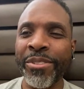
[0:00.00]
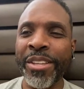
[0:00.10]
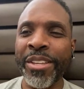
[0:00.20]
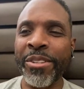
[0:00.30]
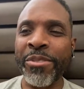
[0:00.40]

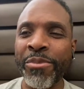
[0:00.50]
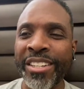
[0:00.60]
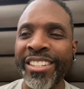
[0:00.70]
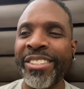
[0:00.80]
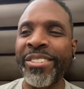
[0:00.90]

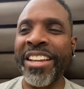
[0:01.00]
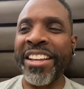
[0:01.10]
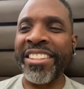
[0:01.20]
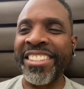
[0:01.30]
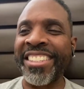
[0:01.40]
2001,
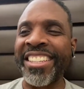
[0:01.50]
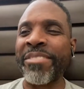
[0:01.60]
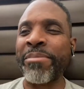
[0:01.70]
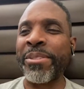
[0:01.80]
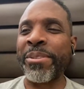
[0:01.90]

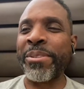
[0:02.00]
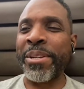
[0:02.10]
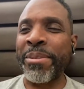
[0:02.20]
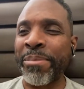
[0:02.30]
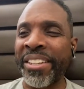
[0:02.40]
2006, Mr.
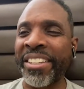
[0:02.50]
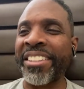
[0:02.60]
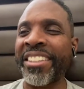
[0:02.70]
Olympia.